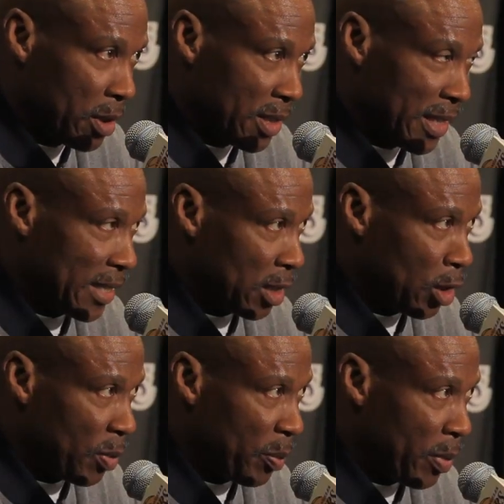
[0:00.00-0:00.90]
to assess it a
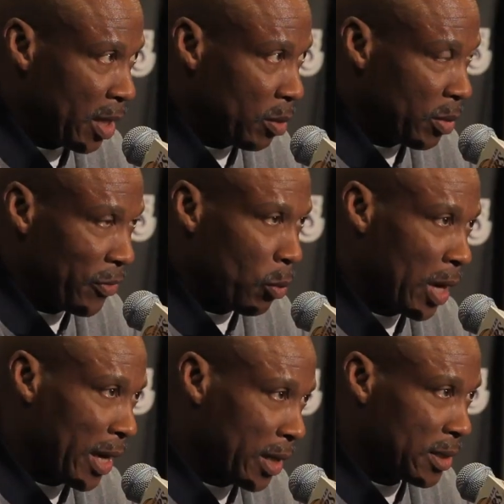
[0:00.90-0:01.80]
little bit better, but from
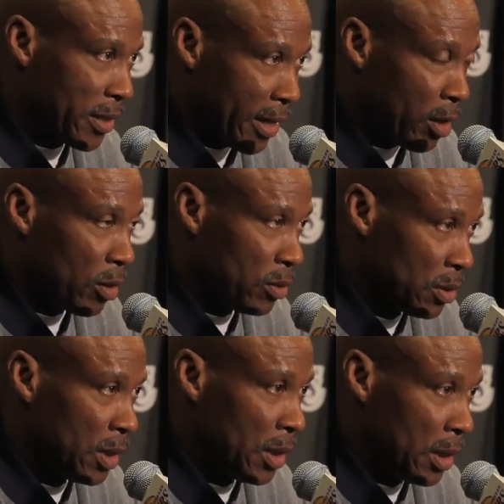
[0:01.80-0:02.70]
what I could tell,
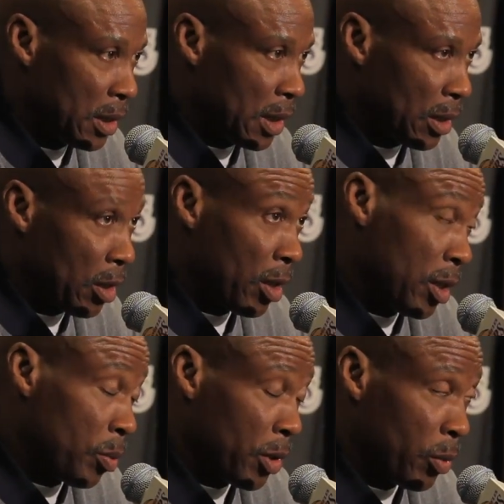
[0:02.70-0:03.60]
I thought he
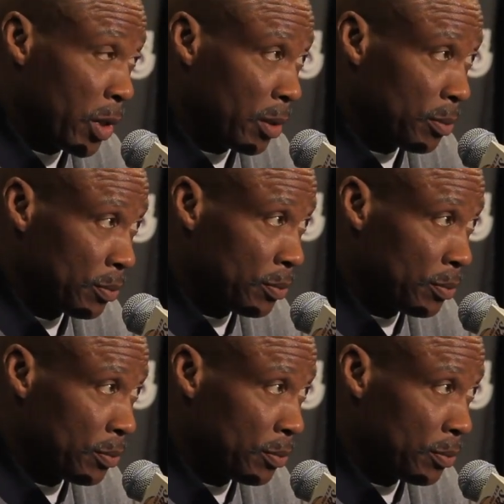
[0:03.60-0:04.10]
did pretty well.